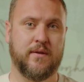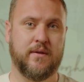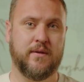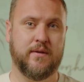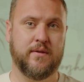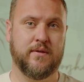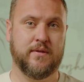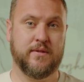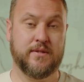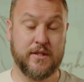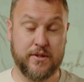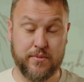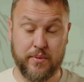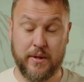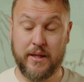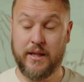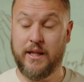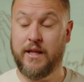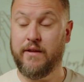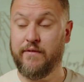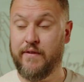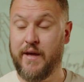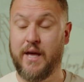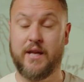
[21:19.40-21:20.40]
Because as we
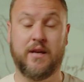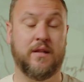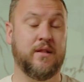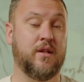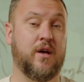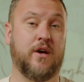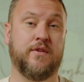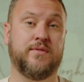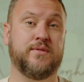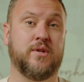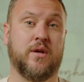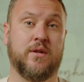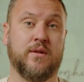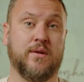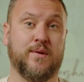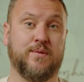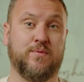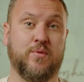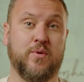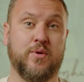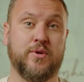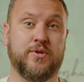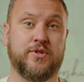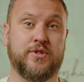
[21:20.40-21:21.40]
live out a lifestyle
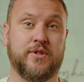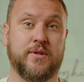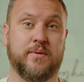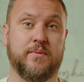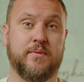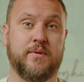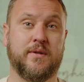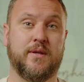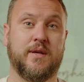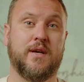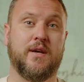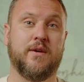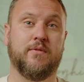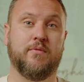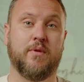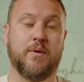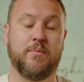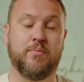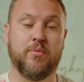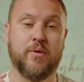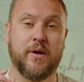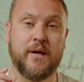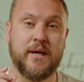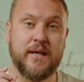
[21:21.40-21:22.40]
of worship, we're
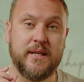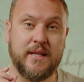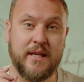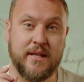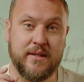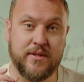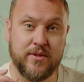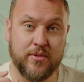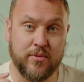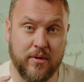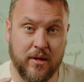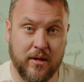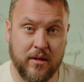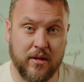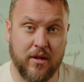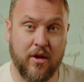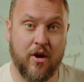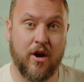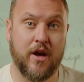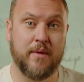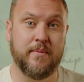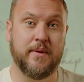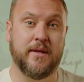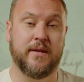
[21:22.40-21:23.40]
bringing into an
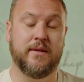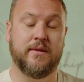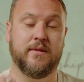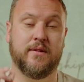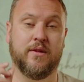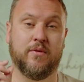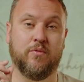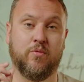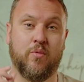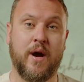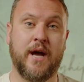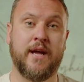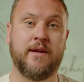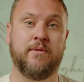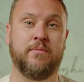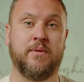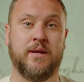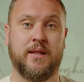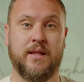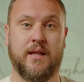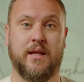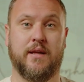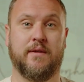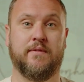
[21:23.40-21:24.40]
alignment the way
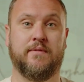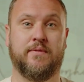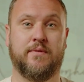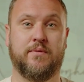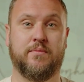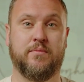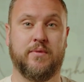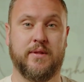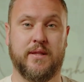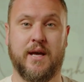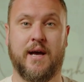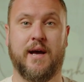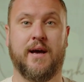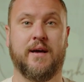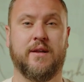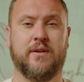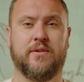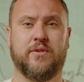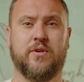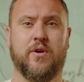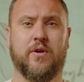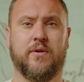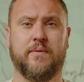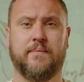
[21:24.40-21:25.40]
we live with the heart
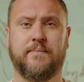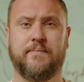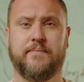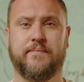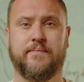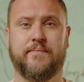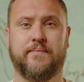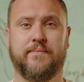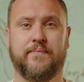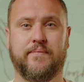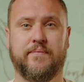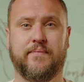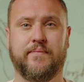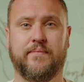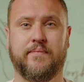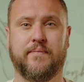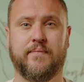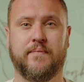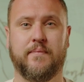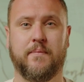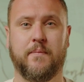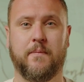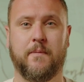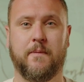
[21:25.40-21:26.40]
of God.
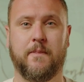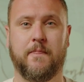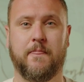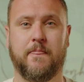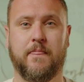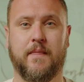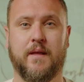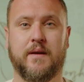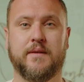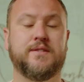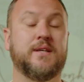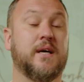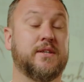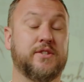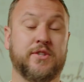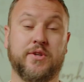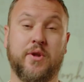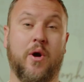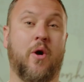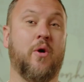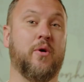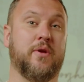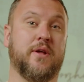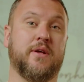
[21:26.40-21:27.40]
Such an
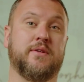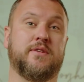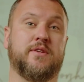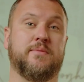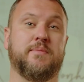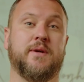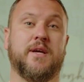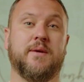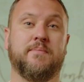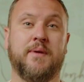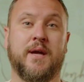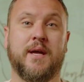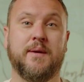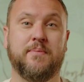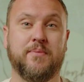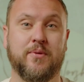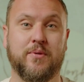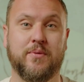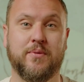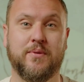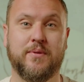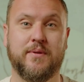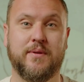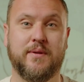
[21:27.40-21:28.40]
honour to be a
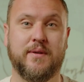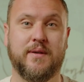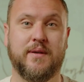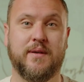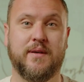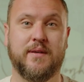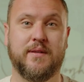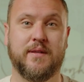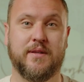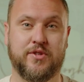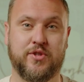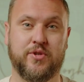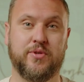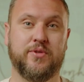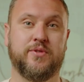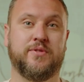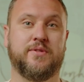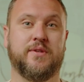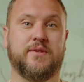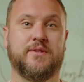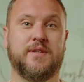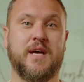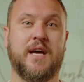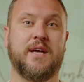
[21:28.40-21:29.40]
people that choose
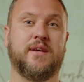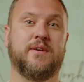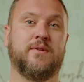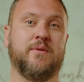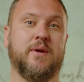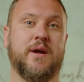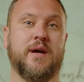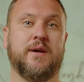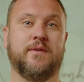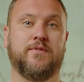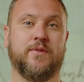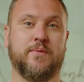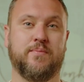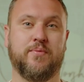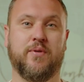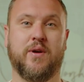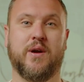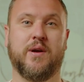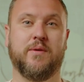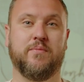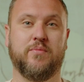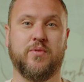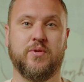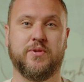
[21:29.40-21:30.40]
to take ground through
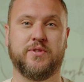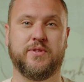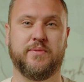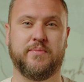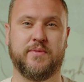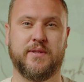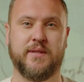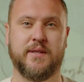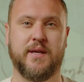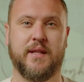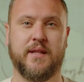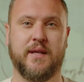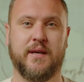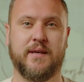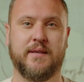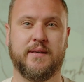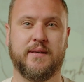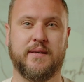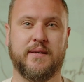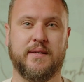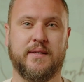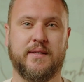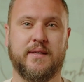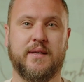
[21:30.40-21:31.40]
prayer and worship together.
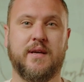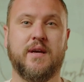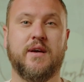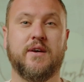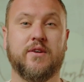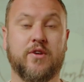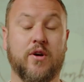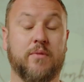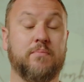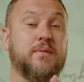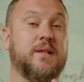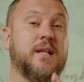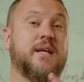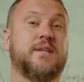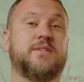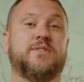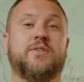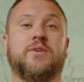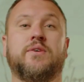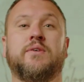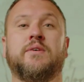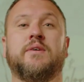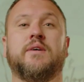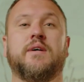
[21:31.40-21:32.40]
God
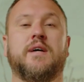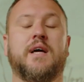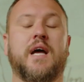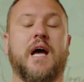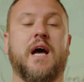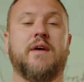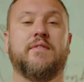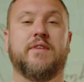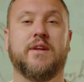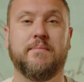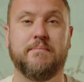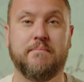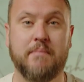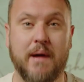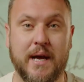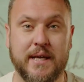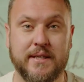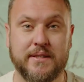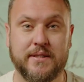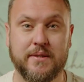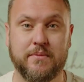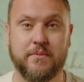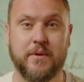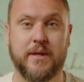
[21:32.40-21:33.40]
bless you. Have an
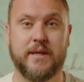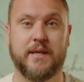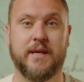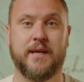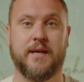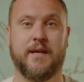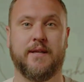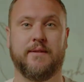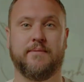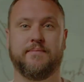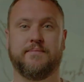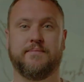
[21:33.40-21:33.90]
amazing week ahead.